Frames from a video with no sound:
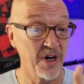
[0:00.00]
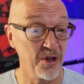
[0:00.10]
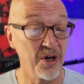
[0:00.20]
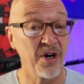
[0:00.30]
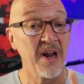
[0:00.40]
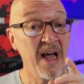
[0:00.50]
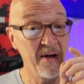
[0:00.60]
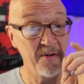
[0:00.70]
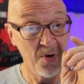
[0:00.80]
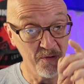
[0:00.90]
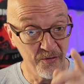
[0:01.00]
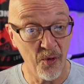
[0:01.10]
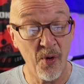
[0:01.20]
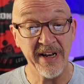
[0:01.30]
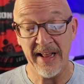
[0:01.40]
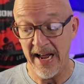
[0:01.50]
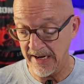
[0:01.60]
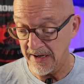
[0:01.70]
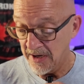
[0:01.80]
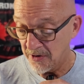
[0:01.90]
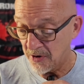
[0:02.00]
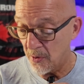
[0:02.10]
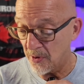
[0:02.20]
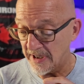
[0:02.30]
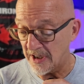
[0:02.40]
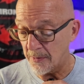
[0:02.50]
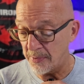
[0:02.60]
going to learn how to avoid that totally and